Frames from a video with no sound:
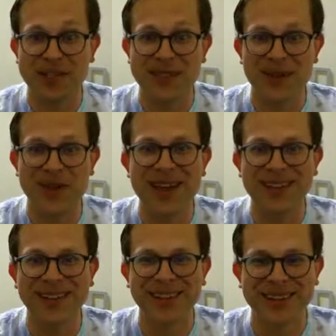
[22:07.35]
so
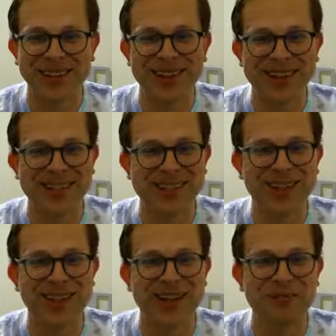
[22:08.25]
the, the luck has
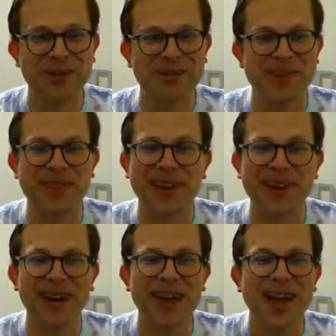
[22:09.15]
caught up with me there.